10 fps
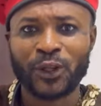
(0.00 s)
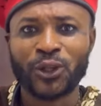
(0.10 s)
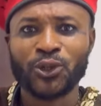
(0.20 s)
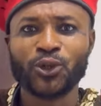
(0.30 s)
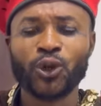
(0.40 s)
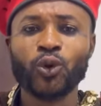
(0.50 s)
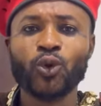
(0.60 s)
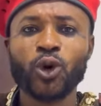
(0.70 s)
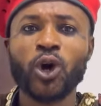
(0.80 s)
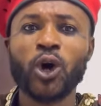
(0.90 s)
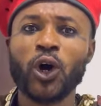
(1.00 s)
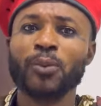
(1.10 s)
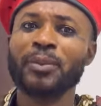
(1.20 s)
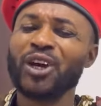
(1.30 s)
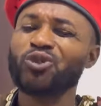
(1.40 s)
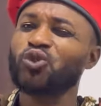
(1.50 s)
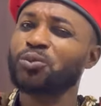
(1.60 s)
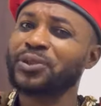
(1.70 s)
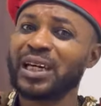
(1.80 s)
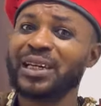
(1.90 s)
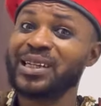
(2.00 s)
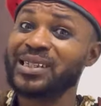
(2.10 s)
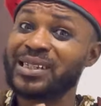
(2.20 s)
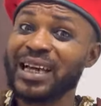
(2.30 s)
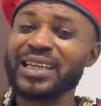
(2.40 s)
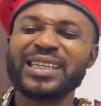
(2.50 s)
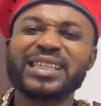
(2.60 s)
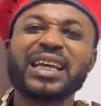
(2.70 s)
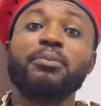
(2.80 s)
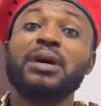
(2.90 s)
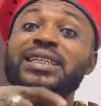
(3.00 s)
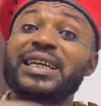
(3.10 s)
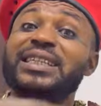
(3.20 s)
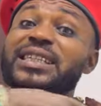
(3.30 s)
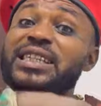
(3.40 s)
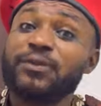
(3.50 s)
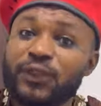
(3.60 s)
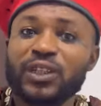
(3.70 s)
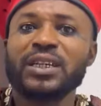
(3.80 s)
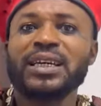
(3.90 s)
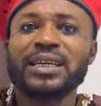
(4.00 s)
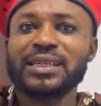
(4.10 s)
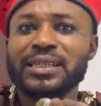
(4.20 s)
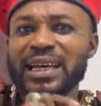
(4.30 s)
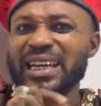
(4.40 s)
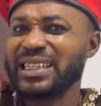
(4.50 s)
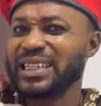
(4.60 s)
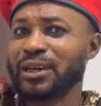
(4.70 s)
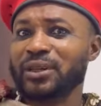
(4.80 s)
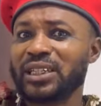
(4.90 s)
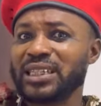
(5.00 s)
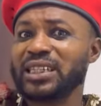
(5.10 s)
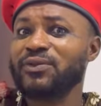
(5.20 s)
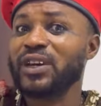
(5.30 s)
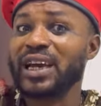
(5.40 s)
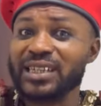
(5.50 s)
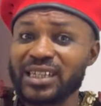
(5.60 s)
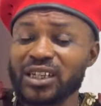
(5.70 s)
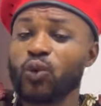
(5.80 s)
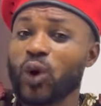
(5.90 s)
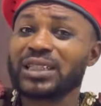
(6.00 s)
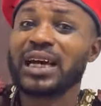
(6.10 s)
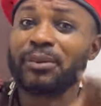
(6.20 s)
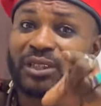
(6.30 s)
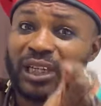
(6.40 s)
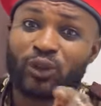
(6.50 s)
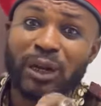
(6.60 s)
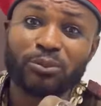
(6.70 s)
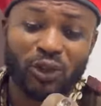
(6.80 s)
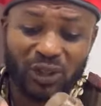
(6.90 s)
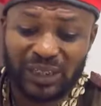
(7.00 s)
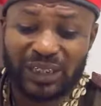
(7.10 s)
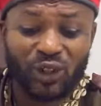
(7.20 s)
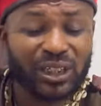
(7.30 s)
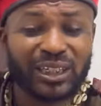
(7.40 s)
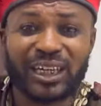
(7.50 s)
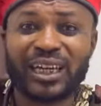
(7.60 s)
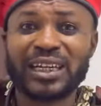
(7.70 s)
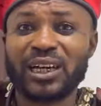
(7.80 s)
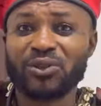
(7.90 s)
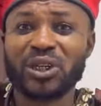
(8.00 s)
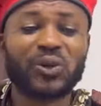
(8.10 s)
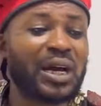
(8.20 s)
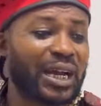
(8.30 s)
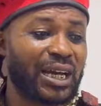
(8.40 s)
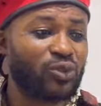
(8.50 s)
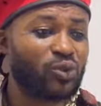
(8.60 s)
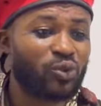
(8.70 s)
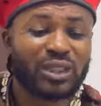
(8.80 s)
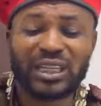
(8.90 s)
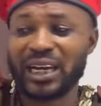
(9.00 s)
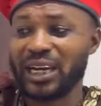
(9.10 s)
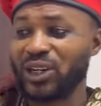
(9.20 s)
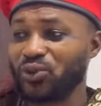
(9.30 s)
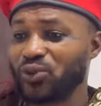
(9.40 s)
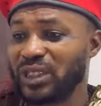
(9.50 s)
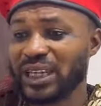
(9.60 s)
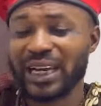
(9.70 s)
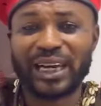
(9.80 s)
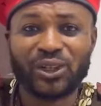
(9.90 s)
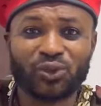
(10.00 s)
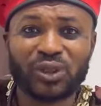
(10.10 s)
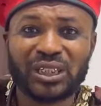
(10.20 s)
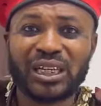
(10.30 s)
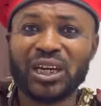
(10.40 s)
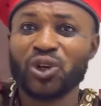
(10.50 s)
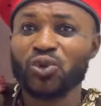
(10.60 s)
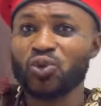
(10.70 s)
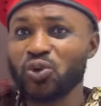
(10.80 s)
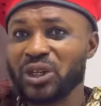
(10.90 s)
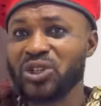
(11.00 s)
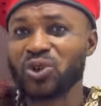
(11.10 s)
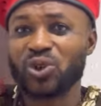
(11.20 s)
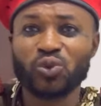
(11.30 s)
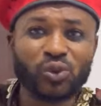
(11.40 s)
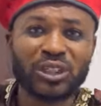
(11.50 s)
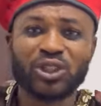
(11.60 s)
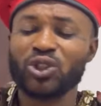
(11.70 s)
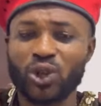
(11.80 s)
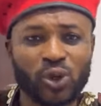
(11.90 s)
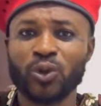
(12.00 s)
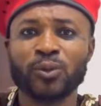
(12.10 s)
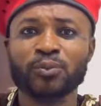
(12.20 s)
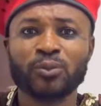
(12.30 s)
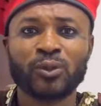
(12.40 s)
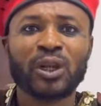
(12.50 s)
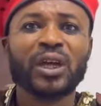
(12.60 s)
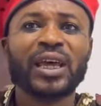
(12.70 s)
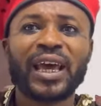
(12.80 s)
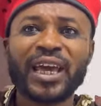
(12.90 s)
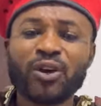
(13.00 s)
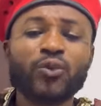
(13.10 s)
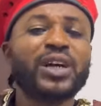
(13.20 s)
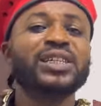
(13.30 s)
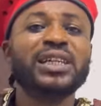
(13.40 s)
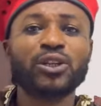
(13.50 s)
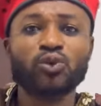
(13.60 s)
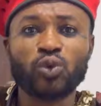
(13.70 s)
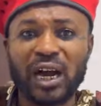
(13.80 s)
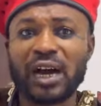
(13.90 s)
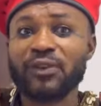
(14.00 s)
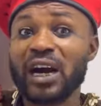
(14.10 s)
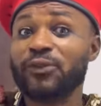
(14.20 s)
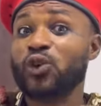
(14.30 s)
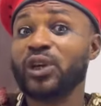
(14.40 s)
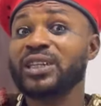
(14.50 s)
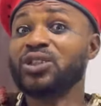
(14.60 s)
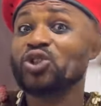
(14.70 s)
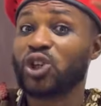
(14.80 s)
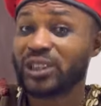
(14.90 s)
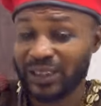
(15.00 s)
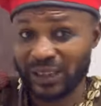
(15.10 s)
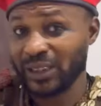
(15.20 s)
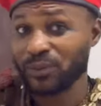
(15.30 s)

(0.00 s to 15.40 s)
So go on my YouTube channel, Zaaki Sakpacha TV. Zaaki Sakpacha TV, and see what I'm telling you. I'm not here that I'll tell you I can do this, I can do this, I can do this, do this or do this. No. Any question that you have, I've already taught it.